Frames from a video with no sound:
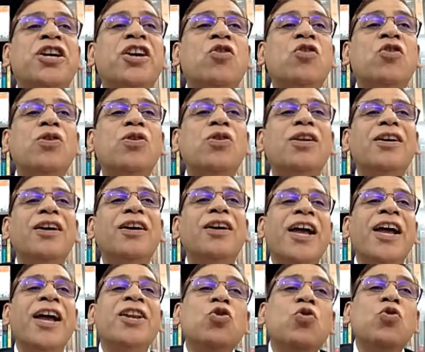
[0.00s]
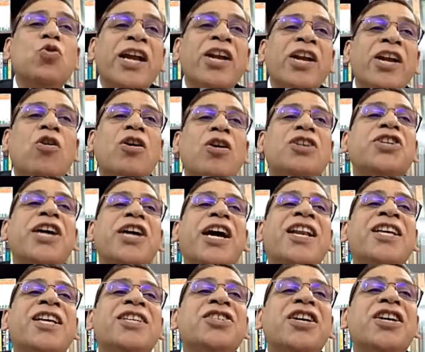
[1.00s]
Schedule and you cannot
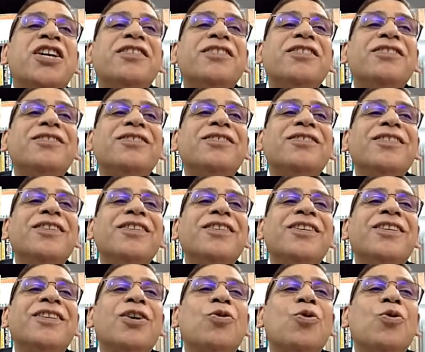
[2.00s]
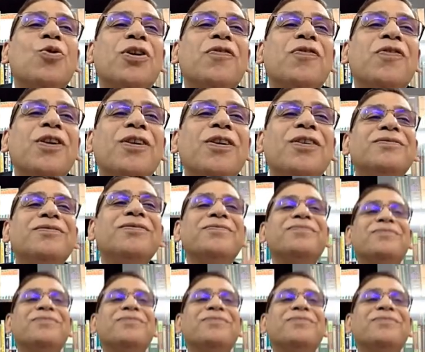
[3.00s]
challenge it in the court of law.